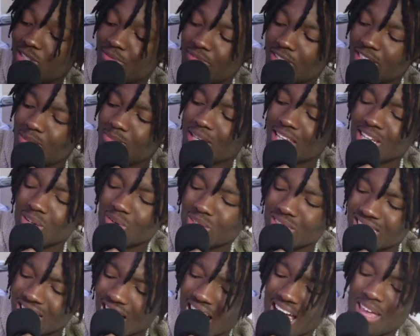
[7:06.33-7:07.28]
It fits me a little
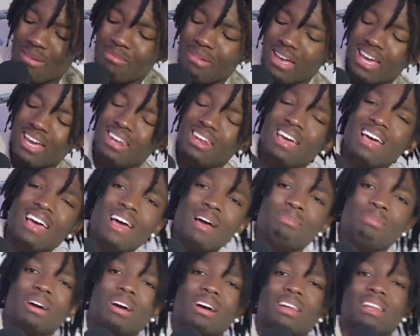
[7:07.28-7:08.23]
tight, man.
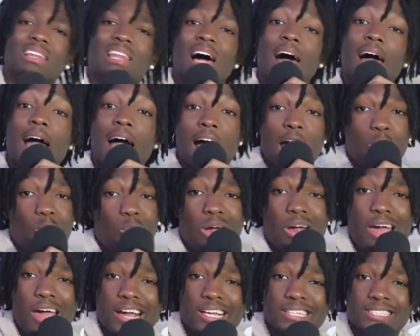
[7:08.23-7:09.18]
I'm not gonna lie, I
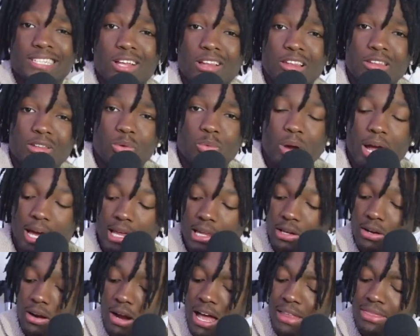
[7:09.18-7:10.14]
wear XL on the
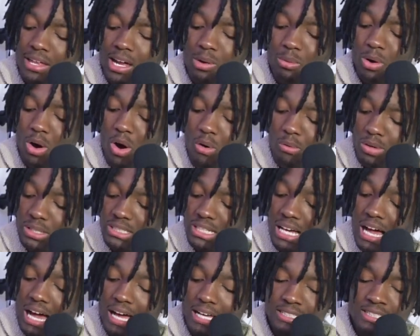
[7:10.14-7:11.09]
regular. I thought it would
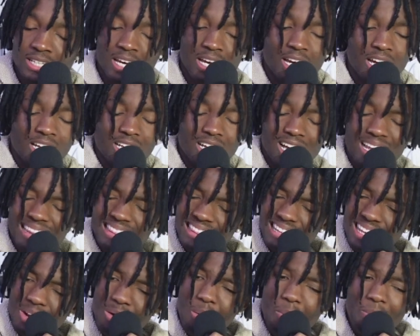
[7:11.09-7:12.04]
oversize a
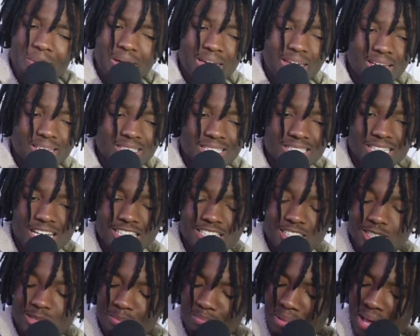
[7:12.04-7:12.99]
little bit just because
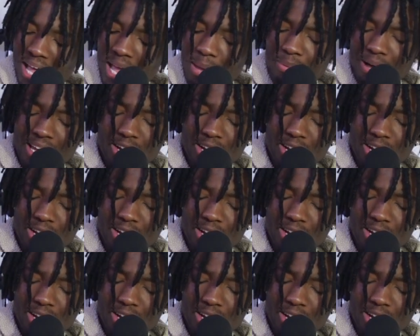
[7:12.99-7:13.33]
it's Bape.